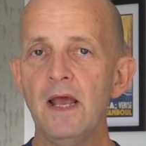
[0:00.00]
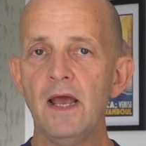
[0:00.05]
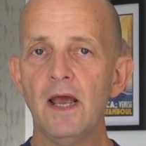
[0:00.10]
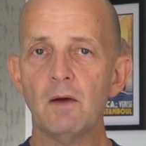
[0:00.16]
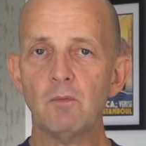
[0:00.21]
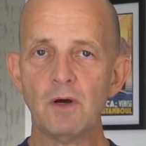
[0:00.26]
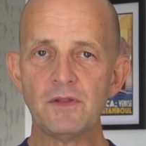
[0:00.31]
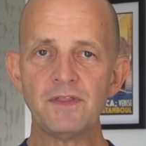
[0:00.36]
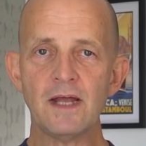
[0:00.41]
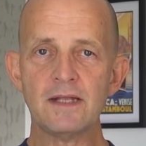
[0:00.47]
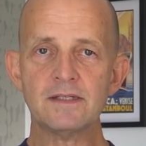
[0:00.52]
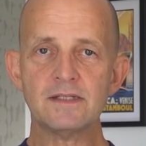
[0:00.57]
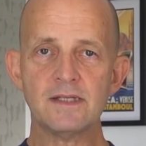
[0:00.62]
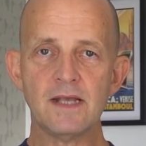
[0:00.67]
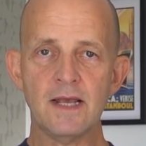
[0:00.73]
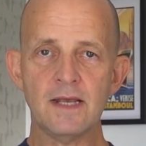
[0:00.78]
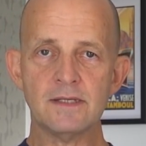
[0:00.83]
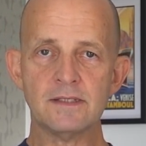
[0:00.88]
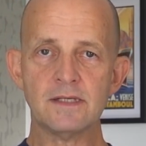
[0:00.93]
And what that
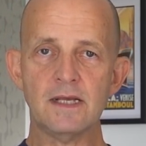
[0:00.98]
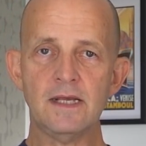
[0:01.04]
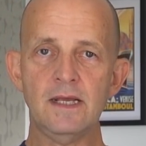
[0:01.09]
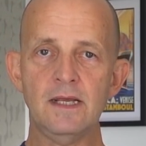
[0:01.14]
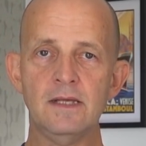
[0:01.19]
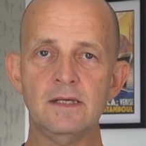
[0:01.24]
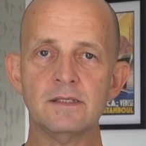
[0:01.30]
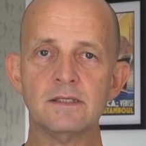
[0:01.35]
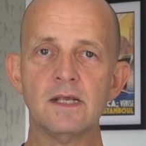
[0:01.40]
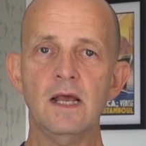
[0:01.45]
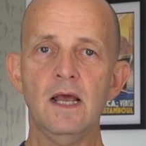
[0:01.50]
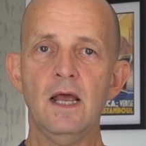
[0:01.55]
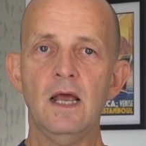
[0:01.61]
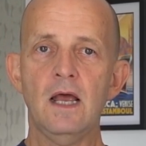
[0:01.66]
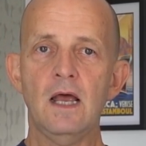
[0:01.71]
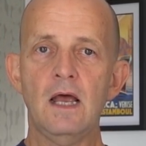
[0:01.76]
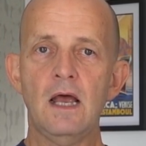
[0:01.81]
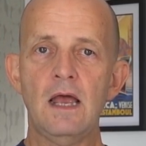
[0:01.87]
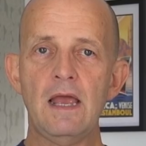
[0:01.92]
says is
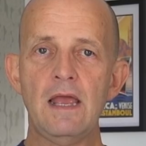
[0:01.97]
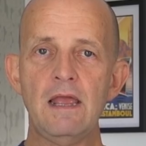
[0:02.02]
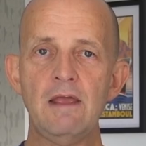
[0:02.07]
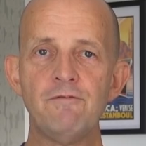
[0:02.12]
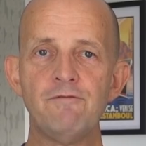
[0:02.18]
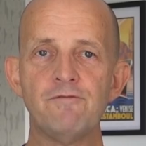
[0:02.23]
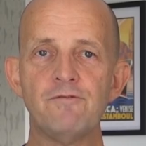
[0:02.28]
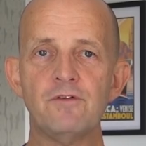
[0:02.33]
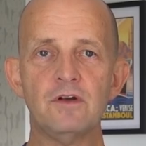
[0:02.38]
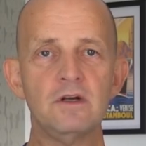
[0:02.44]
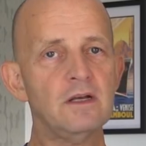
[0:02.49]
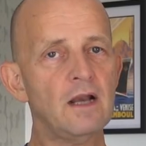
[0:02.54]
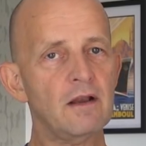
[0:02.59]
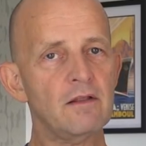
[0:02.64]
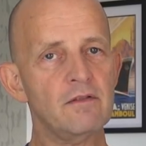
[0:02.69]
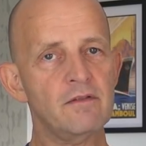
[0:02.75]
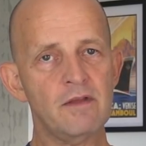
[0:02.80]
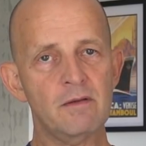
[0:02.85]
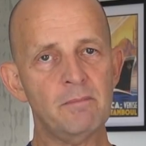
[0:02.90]
if
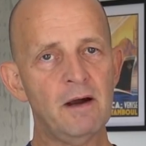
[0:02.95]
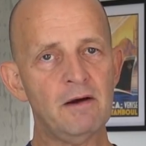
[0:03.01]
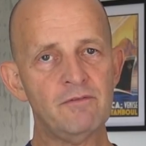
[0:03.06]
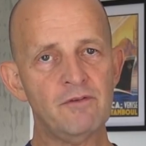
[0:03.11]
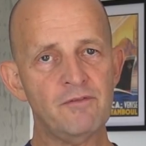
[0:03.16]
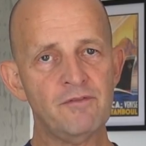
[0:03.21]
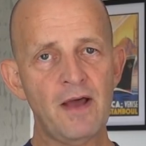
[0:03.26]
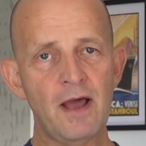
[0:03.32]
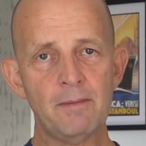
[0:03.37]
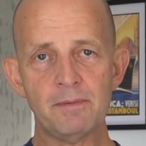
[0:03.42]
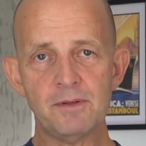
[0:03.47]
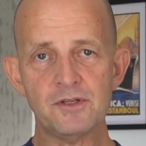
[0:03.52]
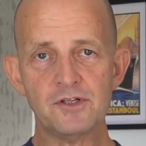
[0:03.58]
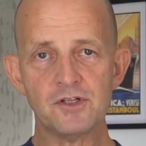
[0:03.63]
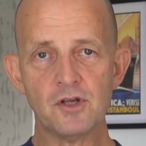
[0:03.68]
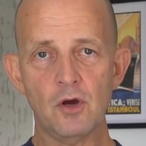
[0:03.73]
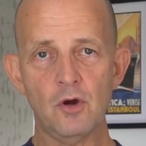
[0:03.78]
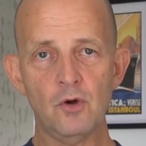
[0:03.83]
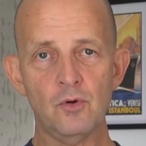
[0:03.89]
none of the above have happened,
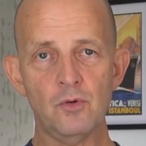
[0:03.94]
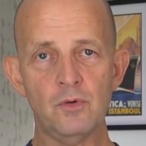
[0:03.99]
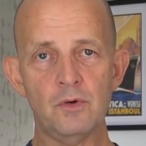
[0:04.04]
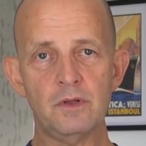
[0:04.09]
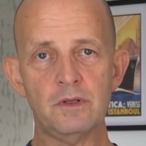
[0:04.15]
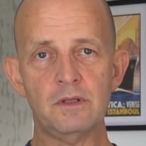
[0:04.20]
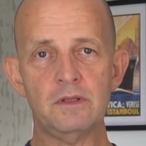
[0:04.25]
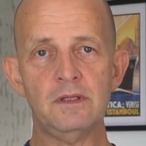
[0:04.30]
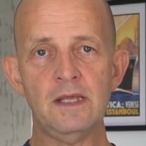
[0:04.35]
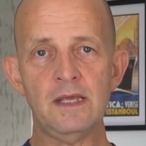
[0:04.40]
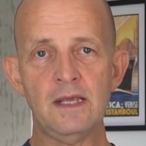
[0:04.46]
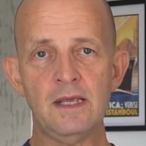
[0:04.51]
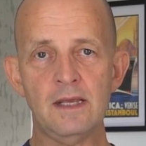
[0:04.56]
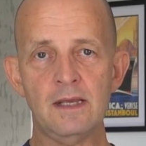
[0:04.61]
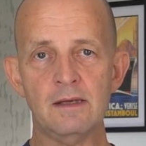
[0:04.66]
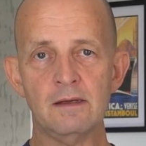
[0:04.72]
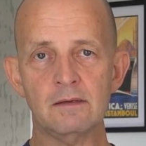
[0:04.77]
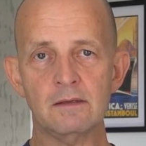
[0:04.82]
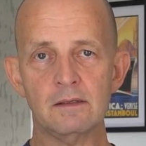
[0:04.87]
so
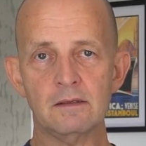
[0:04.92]
the